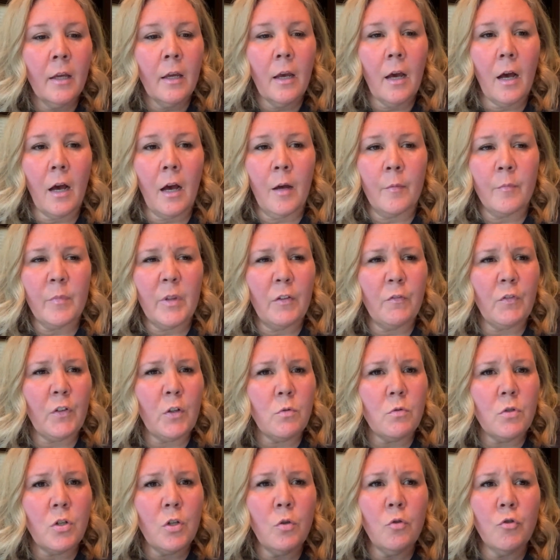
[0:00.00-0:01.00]
If
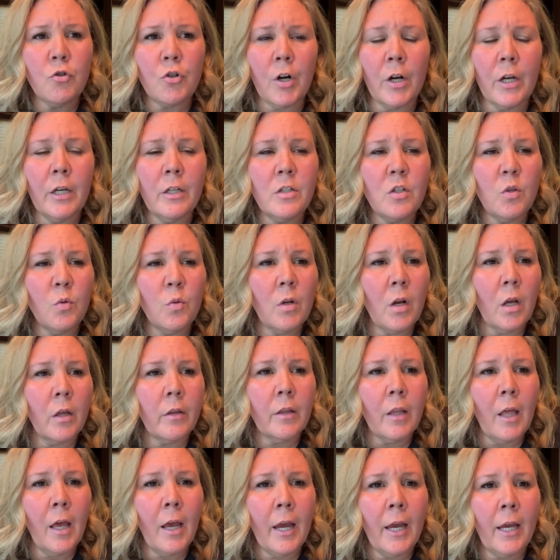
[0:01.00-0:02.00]
you do try and do it
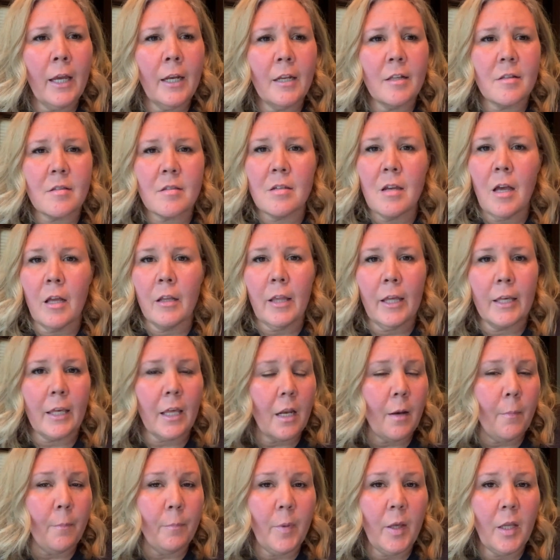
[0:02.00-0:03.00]
online, it's not like
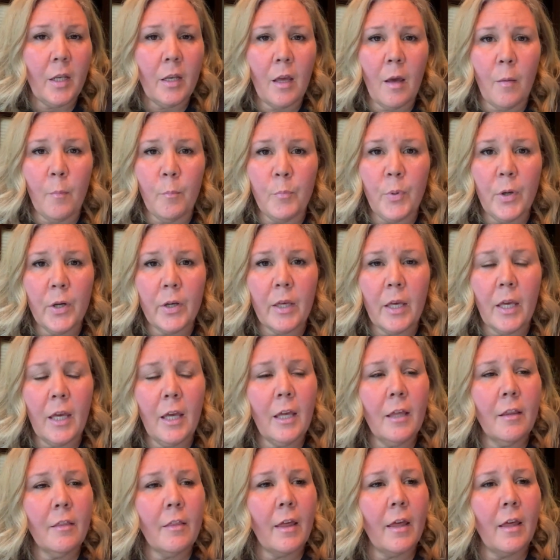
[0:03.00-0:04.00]
an immediate
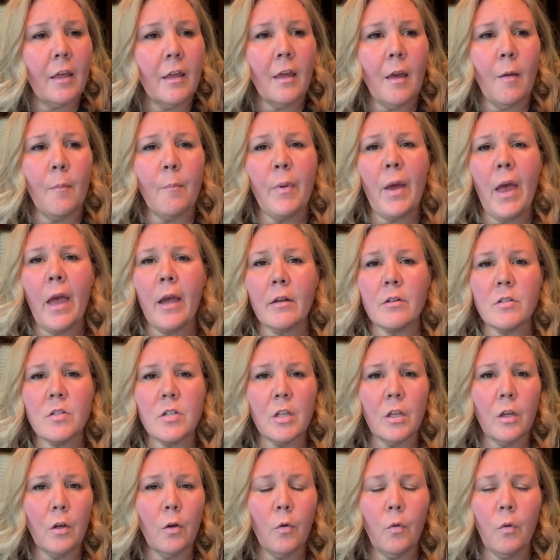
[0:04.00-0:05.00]
booking. They get back
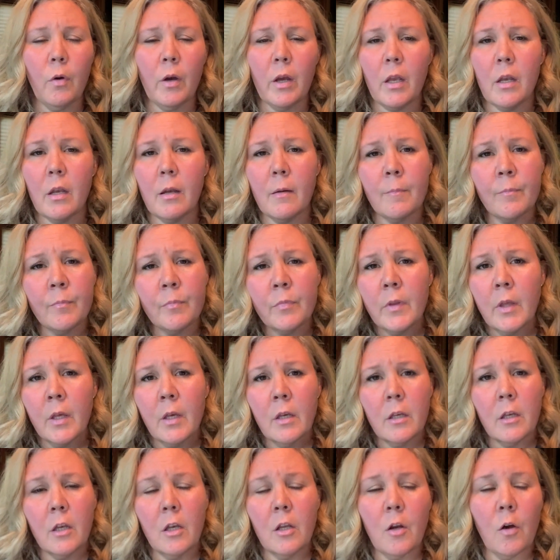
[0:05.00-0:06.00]
to you in,
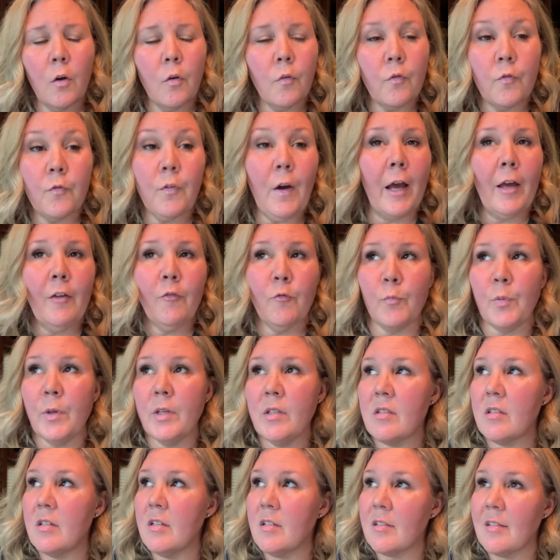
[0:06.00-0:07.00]
5
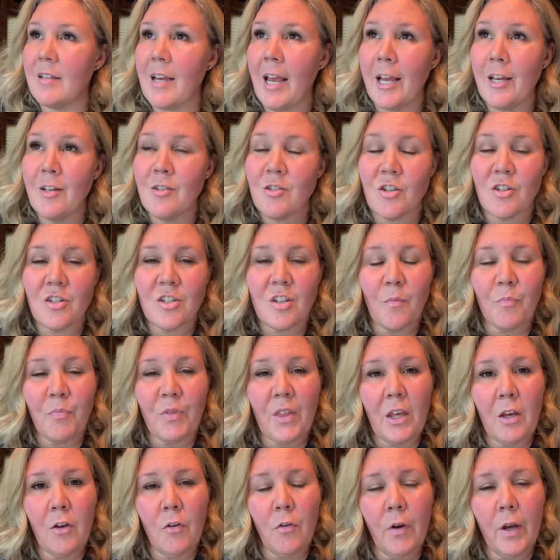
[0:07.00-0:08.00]
business days or
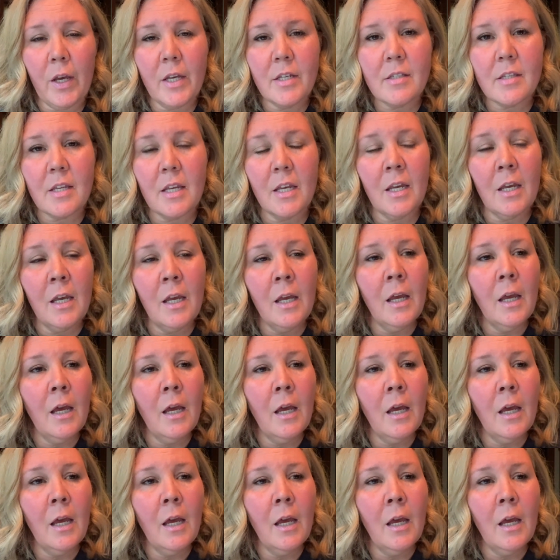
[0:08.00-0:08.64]
something crazy.